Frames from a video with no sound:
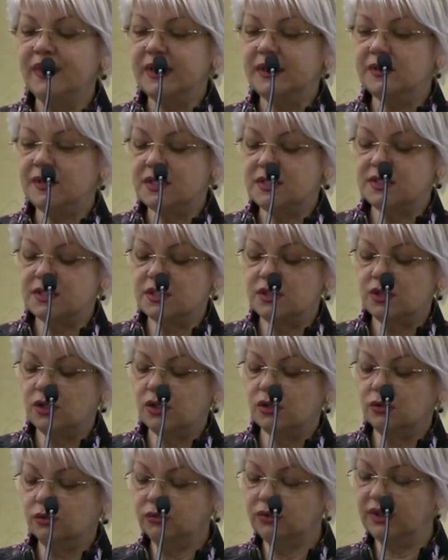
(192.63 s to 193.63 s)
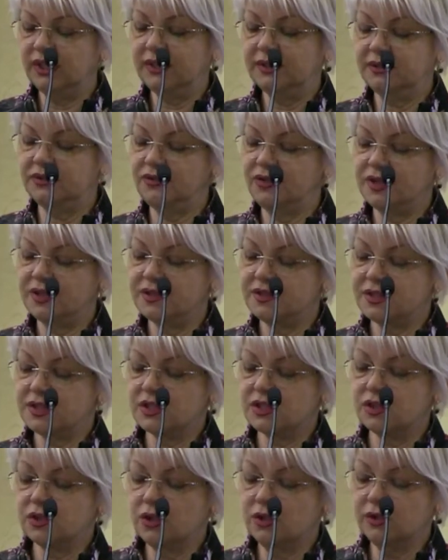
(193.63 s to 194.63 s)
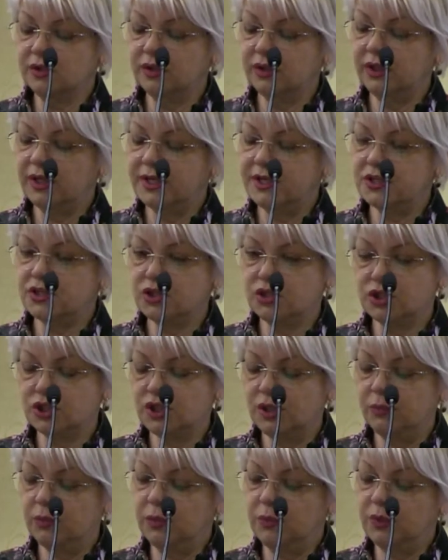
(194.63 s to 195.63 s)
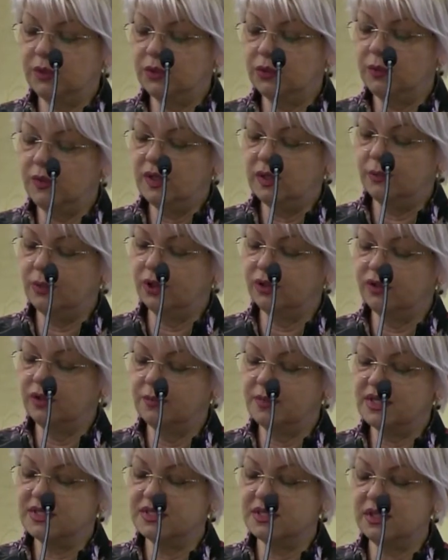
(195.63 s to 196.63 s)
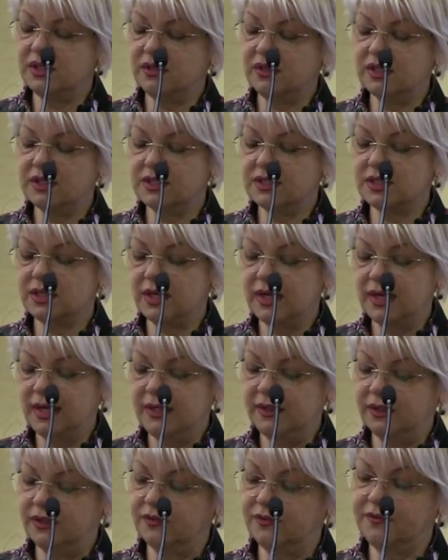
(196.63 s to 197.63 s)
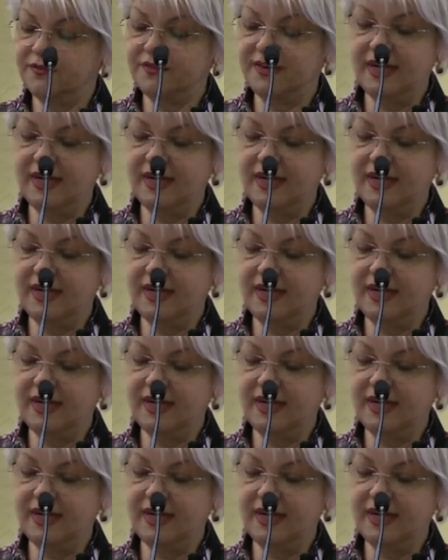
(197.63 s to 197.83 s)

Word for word: that is known that there is a strong relationship between body mass index and